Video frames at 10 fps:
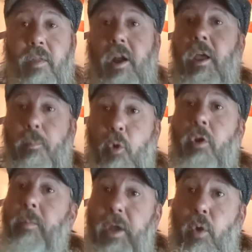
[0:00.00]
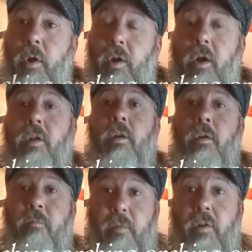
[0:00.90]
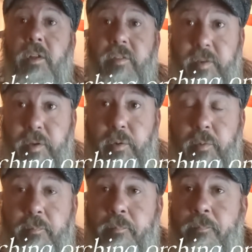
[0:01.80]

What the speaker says: that I am going to be going on fairly soon.